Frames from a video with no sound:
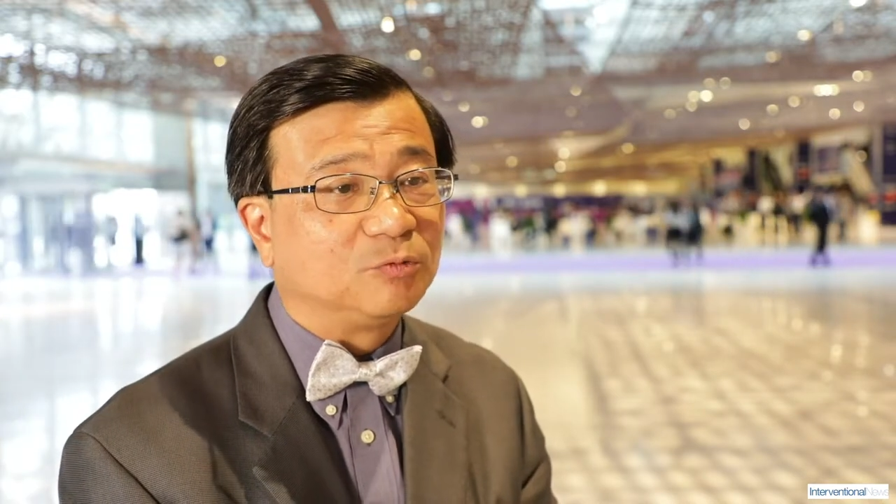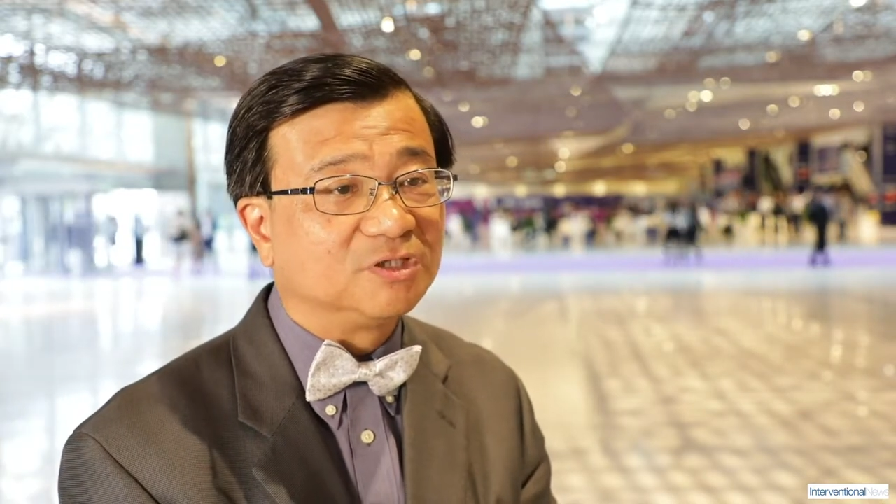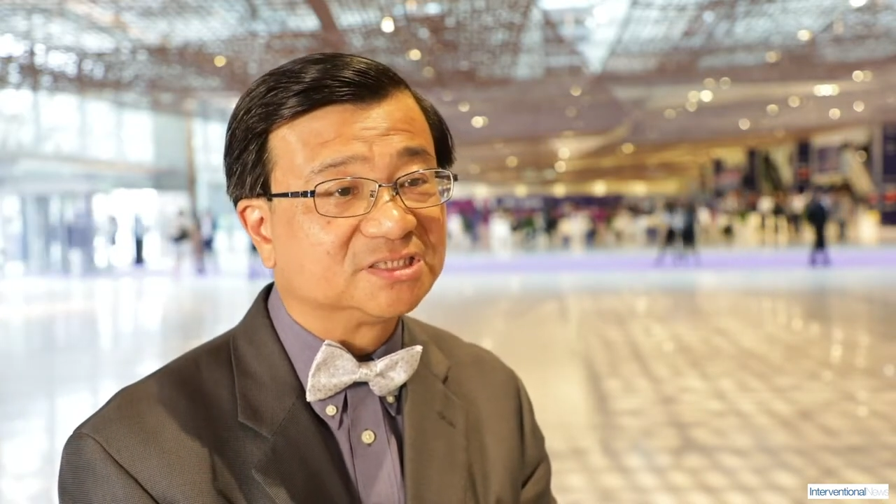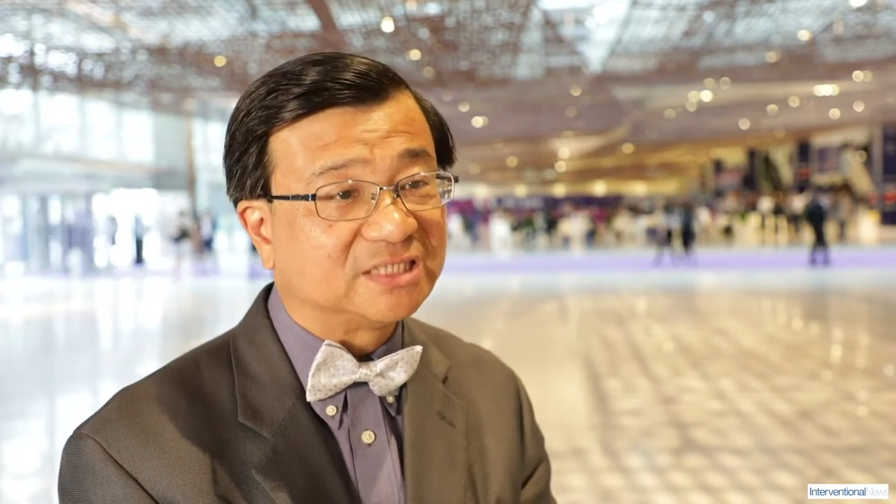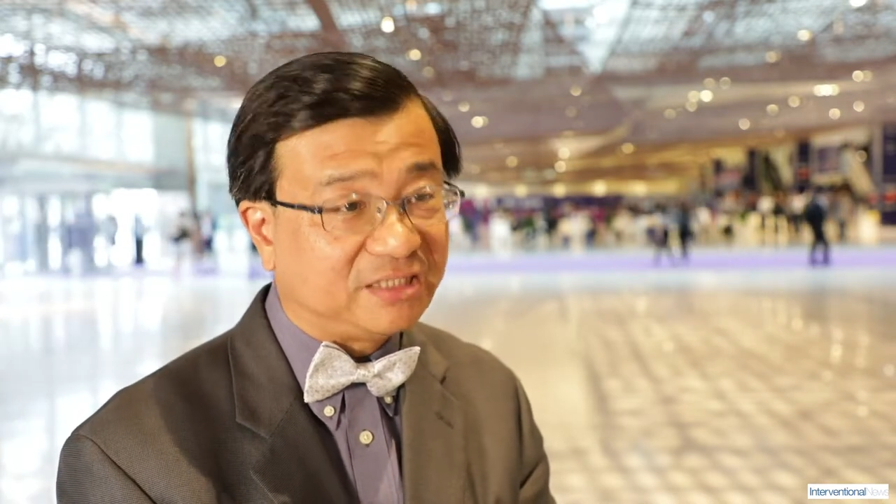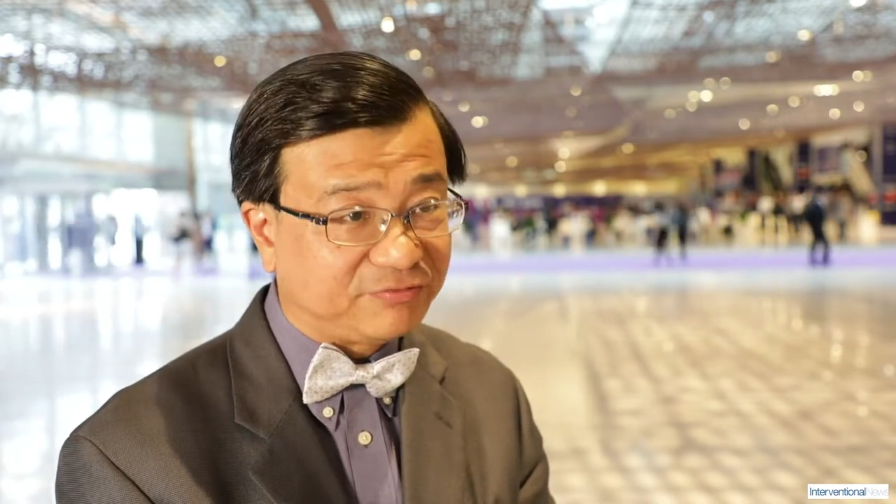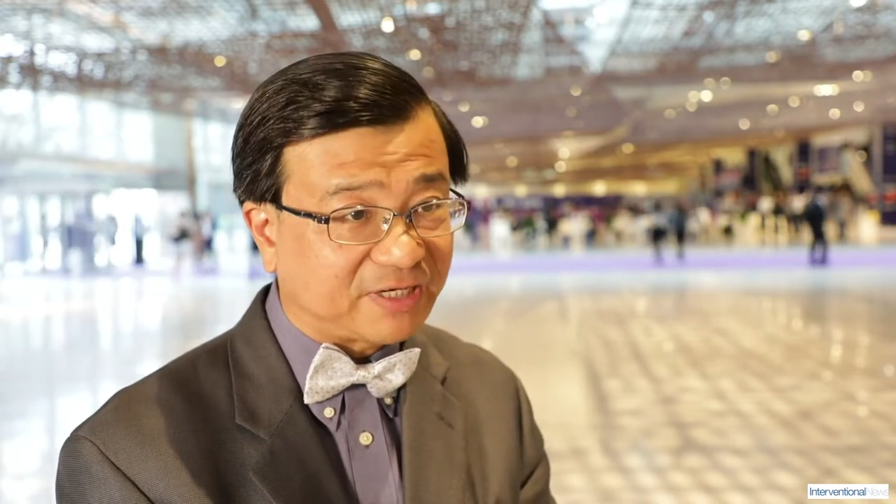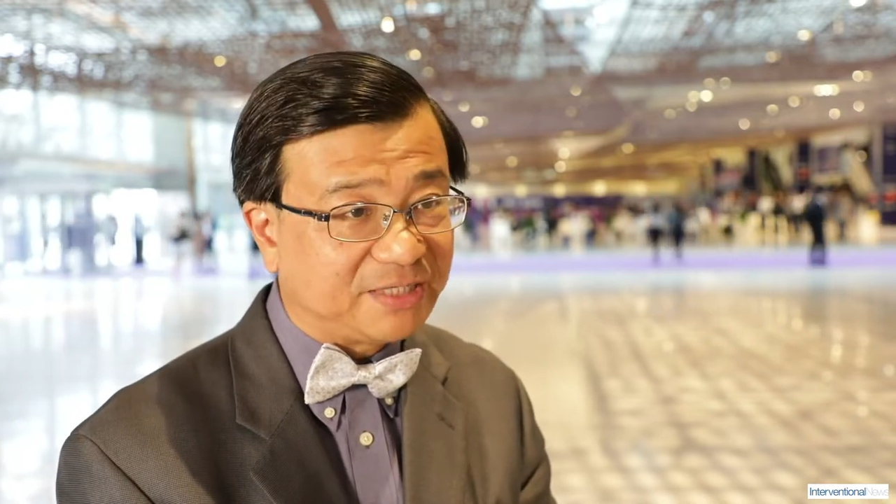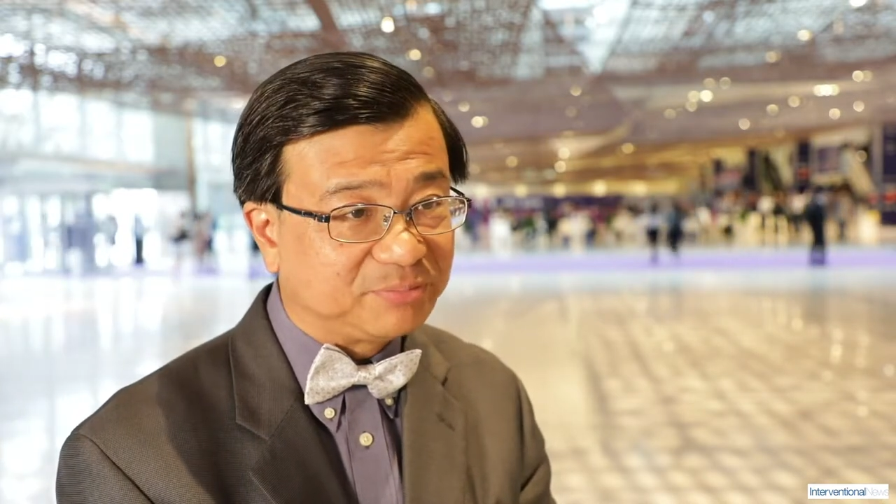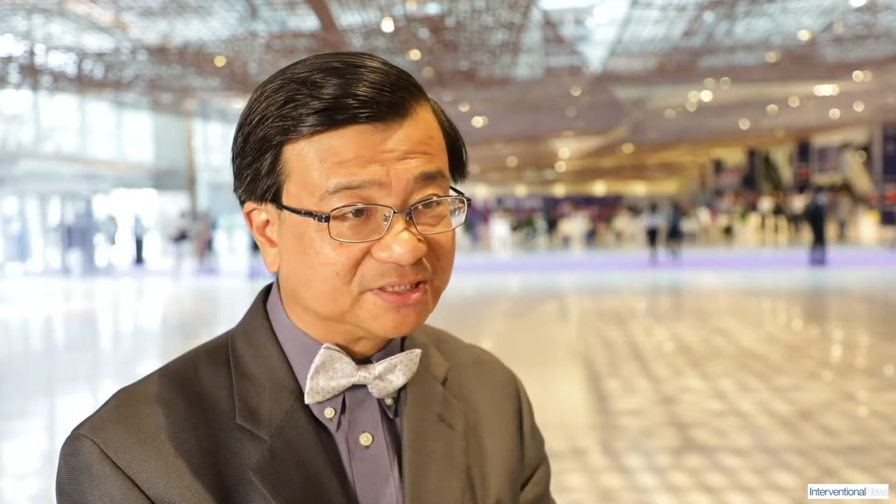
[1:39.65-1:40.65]
was
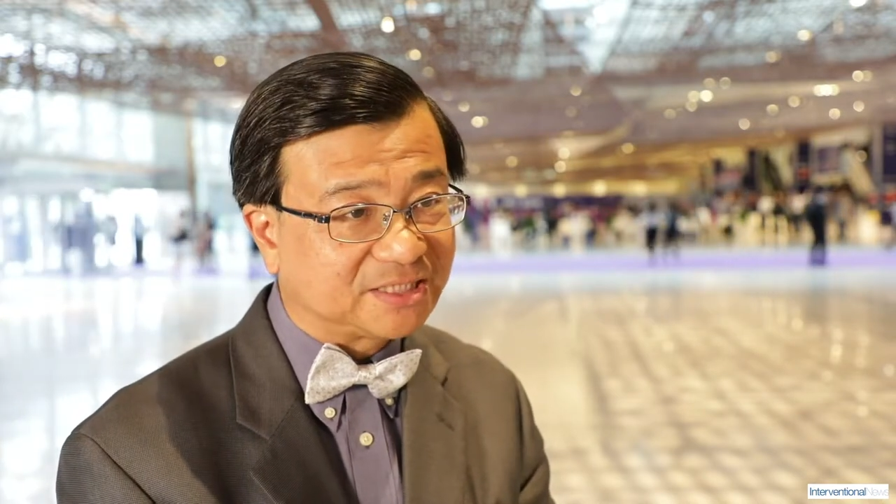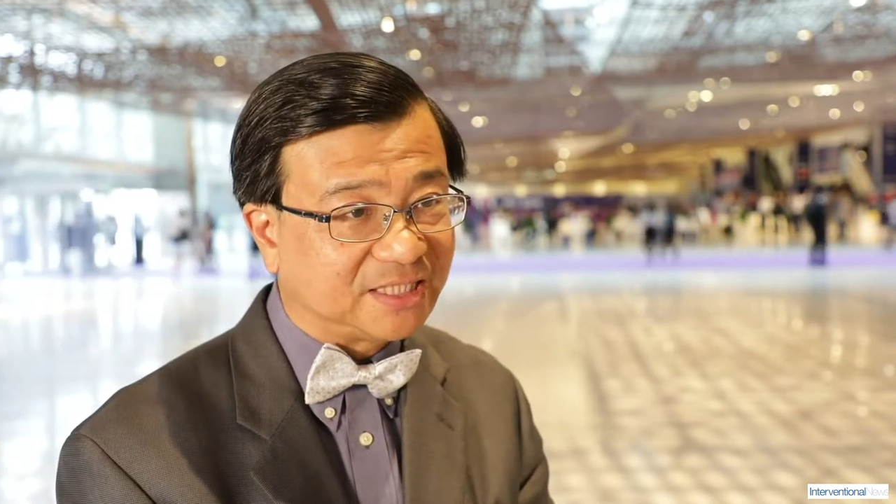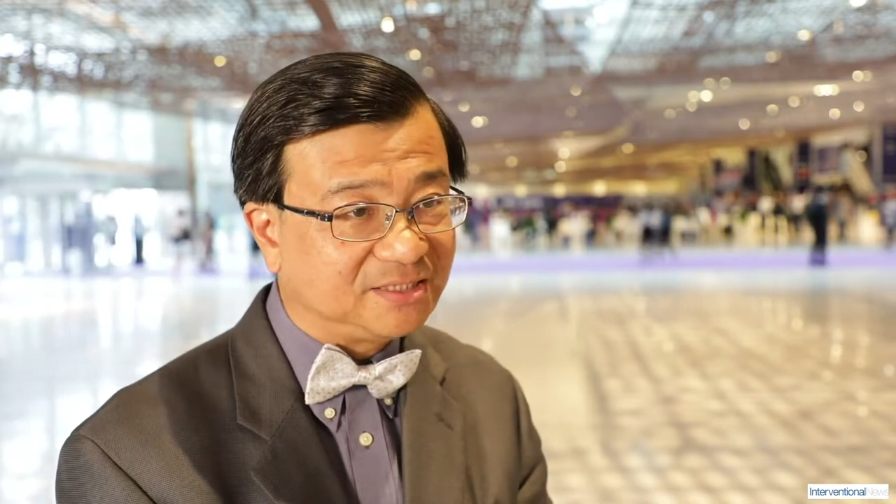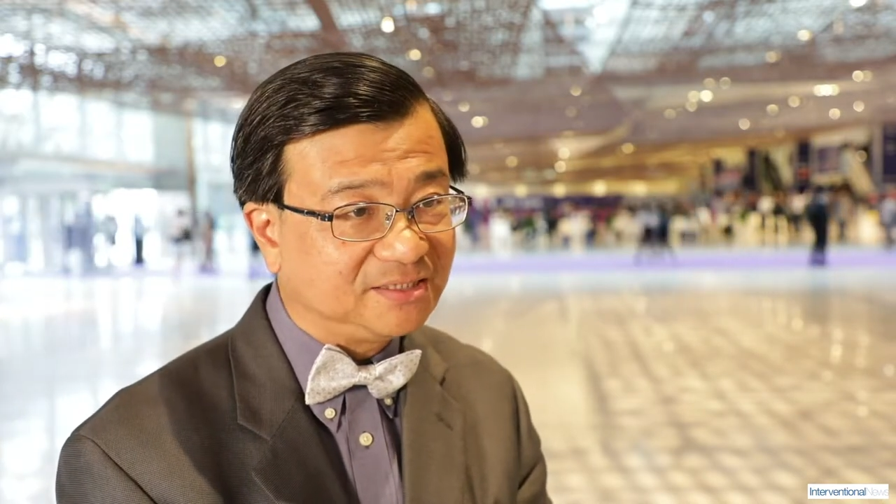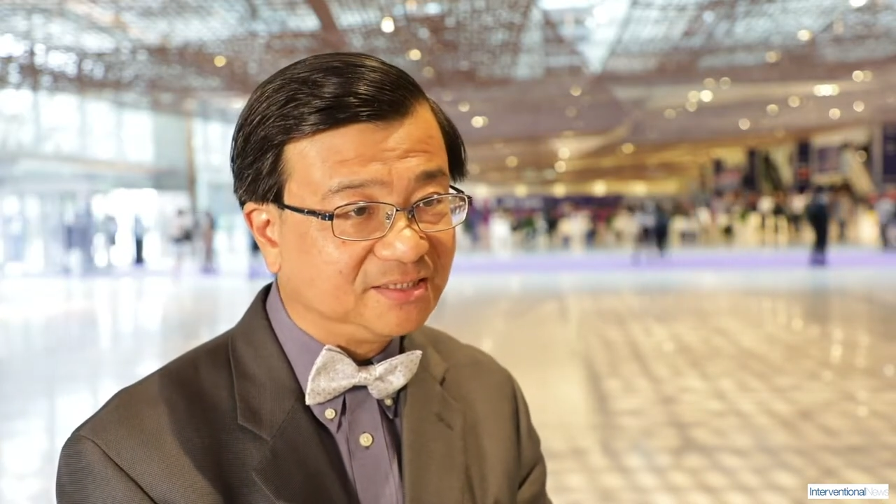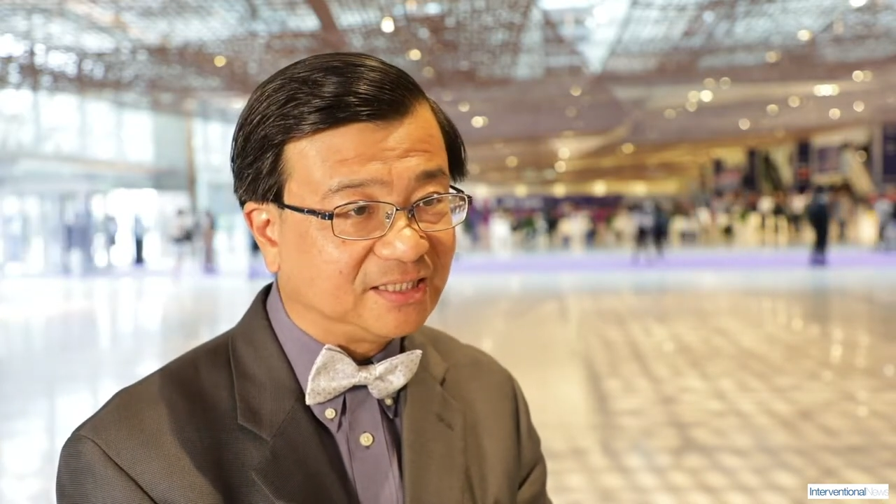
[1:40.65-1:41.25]
75%